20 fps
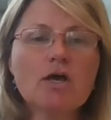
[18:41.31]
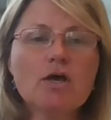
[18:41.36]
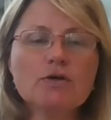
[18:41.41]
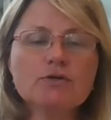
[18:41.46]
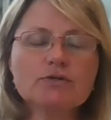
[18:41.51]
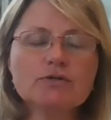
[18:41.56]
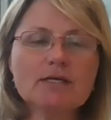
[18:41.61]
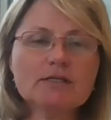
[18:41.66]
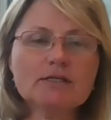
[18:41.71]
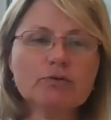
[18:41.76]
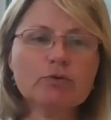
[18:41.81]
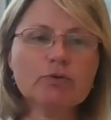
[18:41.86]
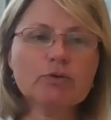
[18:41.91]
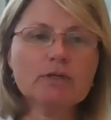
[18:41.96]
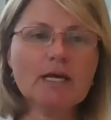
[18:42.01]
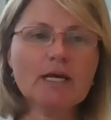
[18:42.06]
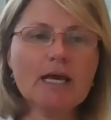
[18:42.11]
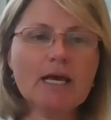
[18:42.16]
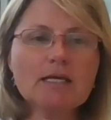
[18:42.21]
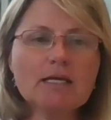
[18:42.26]
So that
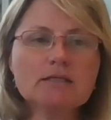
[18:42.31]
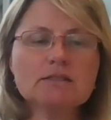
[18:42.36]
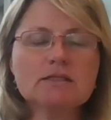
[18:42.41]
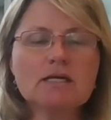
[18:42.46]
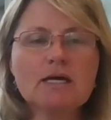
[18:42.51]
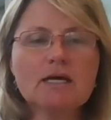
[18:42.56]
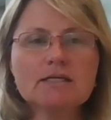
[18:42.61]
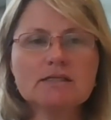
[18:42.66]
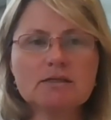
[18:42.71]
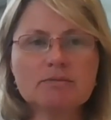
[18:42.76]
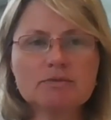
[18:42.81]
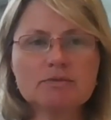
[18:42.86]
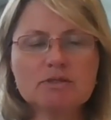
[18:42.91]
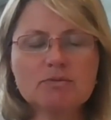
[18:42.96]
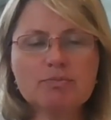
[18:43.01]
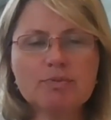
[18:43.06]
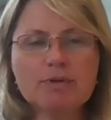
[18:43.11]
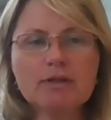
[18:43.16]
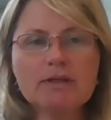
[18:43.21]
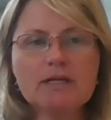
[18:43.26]
creates some
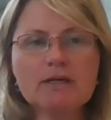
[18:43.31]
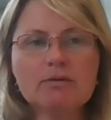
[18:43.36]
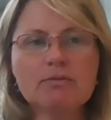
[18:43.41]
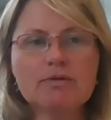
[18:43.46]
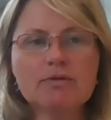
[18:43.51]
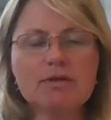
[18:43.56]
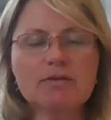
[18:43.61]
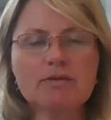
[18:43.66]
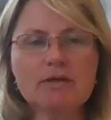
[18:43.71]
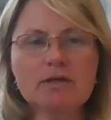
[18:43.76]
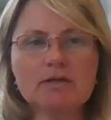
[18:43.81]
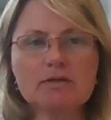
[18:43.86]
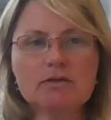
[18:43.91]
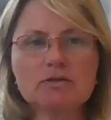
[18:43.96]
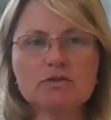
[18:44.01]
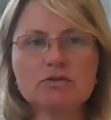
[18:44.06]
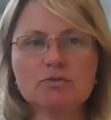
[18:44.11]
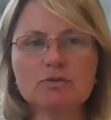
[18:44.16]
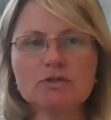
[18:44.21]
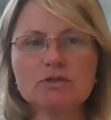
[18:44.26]
stability within the
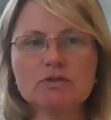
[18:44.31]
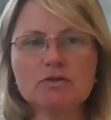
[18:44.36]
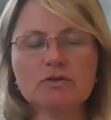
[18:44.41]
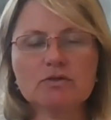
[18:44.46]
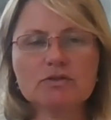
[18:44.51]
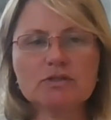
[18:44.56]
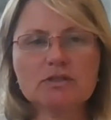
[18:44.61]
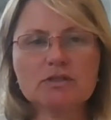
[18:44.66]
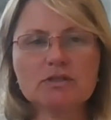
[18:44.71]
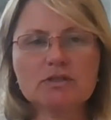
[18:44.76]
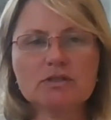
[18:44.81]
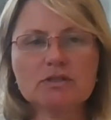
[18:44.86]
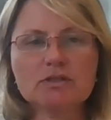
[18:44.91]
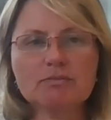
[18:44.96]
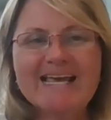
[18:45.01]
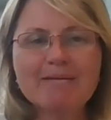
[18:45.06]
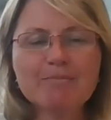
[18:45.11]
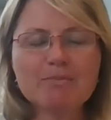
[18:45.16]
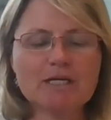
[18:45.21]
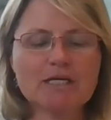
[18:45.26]
industry. So there's
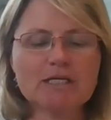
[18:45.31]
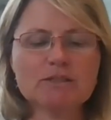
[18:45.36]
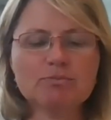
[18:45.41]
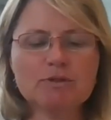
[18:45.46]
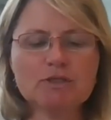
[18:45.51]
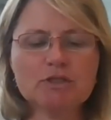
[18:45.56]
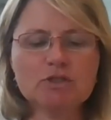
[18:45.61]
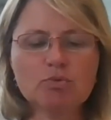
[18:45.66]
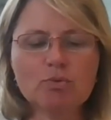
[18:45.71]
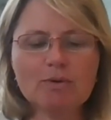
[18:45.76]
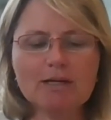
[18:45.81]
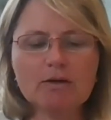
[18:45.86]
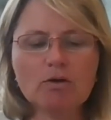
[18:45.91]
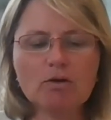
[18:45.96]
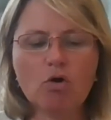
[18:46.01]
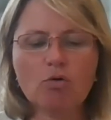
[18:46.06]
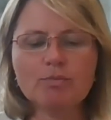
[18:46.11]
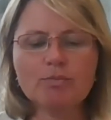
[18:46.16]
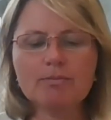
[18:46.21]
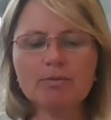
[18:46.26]
some sameness
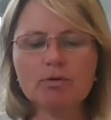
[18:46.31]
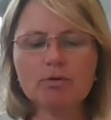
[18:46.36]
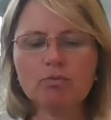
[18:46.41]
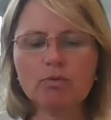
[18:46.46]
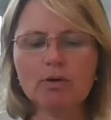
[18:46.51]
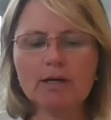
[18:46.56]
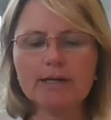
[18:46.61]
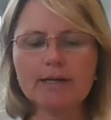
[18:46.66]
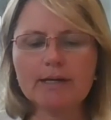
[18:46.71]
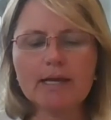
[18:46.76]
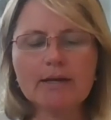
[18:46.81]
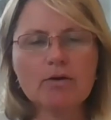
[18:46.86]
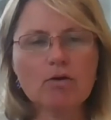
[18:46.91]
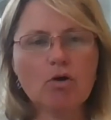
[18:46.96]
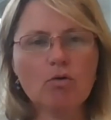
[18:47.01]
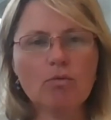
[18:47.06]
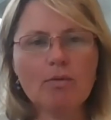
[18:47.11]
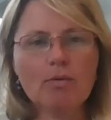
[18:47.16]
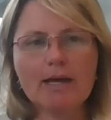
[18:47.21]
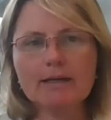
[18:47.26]
between home number one
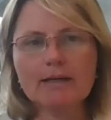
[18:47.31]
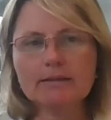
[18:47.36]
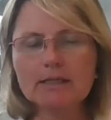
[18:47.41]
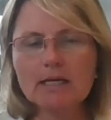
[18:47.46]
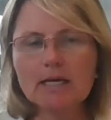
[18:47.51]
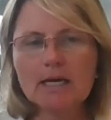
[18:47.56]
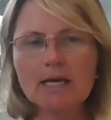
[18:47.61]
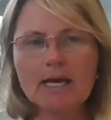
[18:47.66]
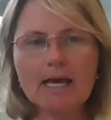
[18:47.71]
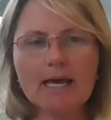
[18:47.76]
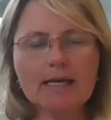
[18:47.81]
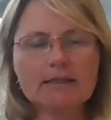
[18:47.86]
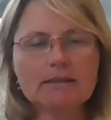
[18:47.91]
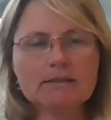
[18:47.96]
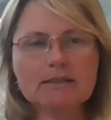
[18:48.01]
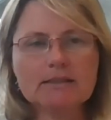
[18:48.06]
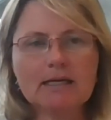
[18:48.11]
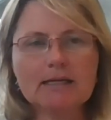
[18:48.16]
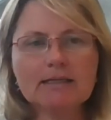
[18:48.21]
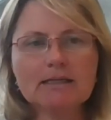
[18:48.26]

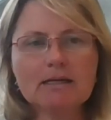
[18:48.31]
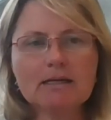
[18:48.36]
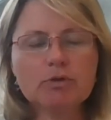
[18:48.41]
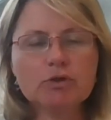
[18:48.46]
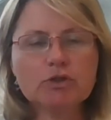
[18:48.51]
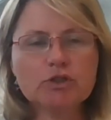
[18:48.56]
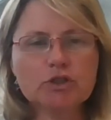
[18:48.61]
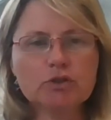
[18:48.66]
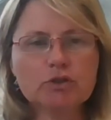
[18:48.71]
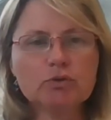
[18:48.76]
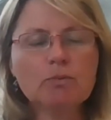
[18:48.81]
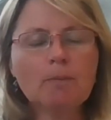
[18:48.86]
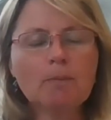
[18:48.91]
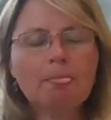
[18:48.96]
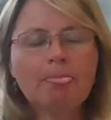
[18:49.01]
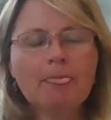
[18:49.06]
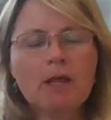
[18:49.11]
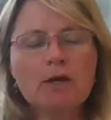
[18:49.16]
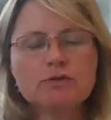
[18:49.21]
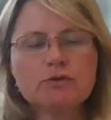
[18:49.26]
and site number two,
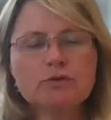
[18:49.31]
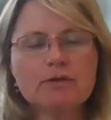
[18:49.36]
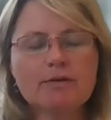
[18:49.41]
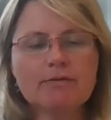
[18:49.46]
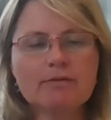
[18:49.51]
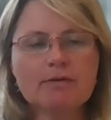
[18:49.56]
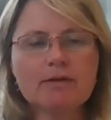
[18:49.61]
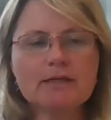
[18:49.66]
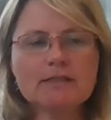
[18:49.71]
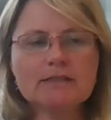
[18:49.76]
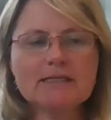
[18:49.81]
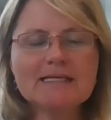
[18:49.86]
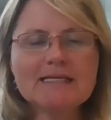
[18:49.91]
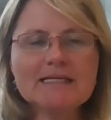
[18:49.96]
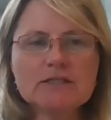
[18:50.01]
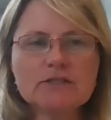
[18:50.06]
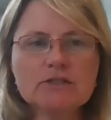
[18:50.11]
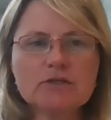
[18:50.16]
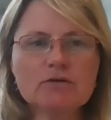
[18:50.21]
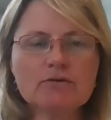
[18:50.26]
so that it's
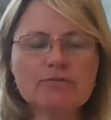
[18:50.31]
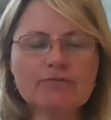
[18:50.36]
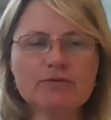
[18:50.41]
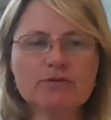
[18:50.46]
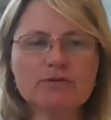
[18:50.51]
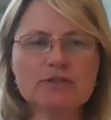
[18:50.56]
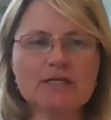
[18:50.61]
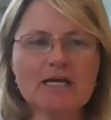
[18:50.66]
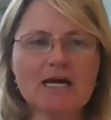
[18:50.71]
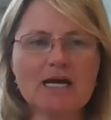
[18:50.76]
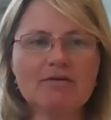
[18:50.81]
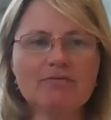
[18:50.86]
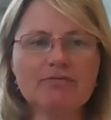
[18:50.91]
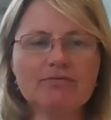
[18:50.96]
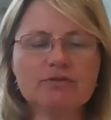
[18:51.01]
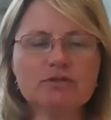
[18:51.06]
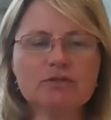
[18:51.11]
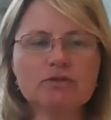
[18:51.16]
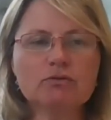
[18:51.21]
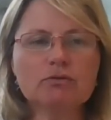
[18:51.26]
easier for staff
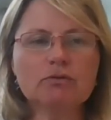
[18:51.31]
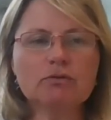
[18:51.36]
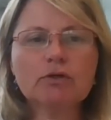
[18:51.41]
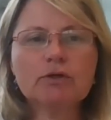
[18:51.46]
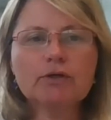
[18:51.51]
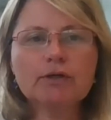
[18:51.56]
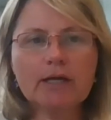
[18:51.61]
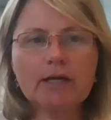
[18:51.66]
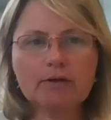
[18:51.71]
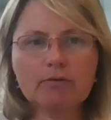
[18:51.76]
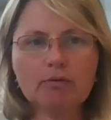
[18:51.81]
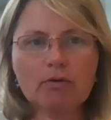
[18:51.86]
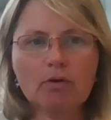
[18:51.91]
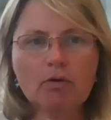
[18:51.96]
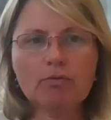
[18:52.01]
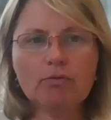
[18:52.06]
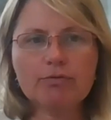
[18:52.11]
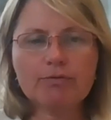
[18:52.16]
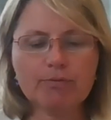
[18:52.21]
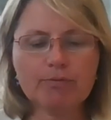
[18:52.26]
to learn and
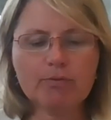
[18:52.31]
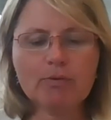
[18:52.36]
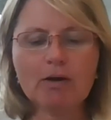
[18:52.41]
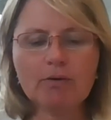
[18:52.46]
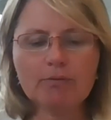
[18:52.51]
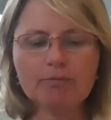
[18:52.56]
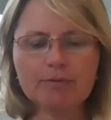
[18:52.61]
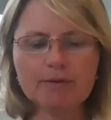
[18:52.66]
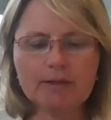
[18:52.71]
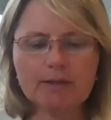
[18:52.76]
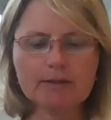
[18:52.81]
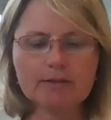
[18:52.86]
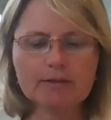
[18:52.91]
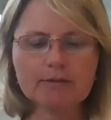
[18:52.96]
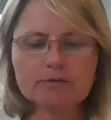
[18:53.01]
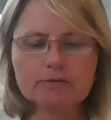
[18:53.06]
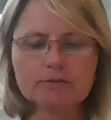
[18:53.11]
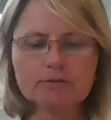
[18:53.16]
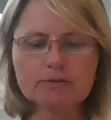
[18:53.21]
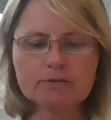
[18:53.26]
grow throughout the
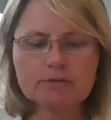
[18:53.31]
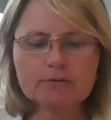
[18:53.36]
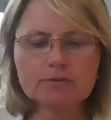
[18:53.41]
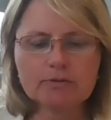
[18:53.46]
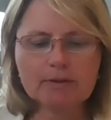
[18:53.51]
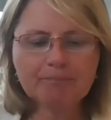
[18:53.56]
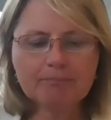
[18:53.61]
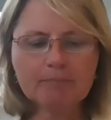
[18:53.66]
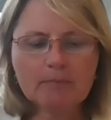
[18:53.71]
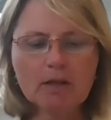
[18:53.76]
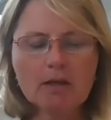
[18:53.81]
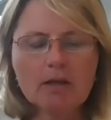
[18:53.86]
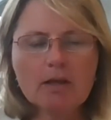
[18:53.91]
industry.